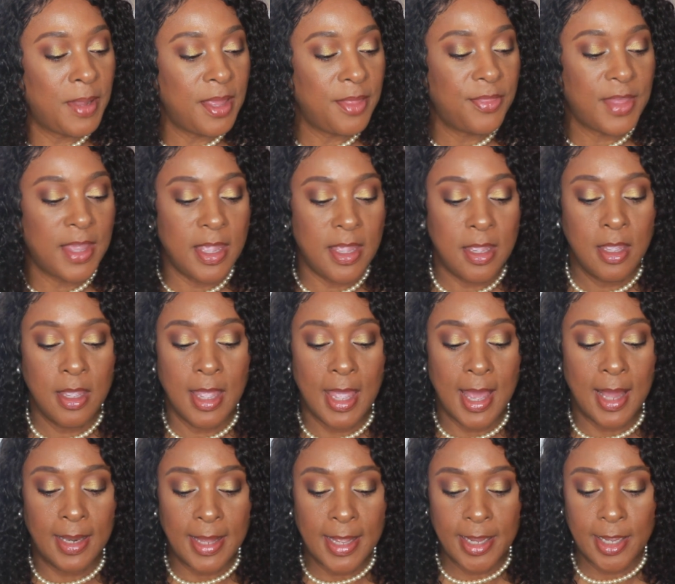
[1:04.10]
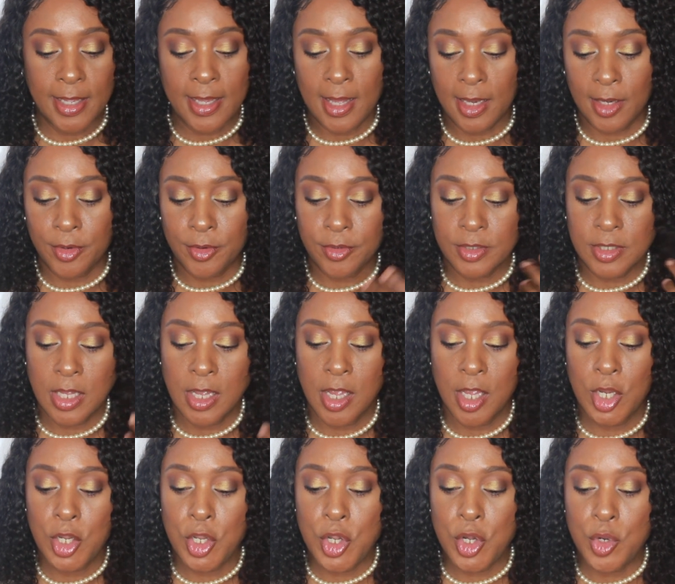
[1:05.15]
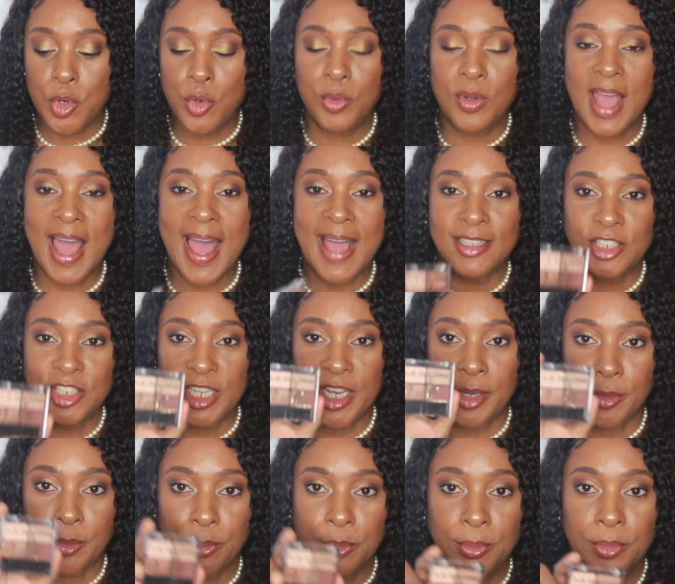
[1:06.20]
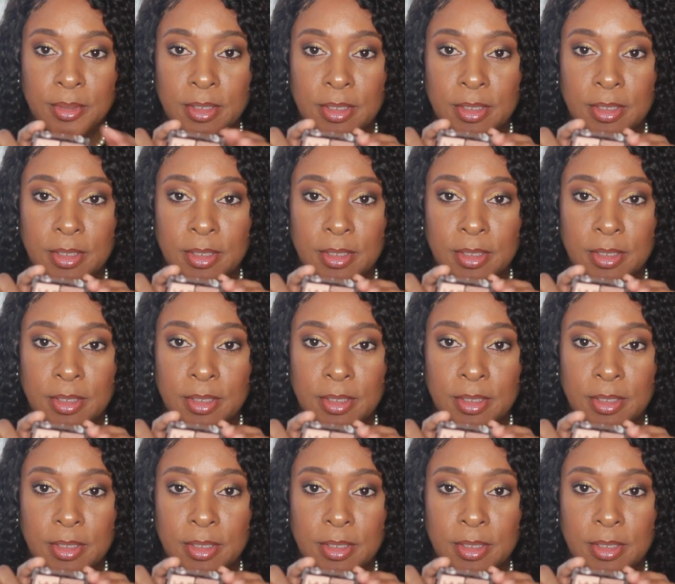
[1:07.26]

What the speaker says: be the LA Colors Nude Eyeshadow.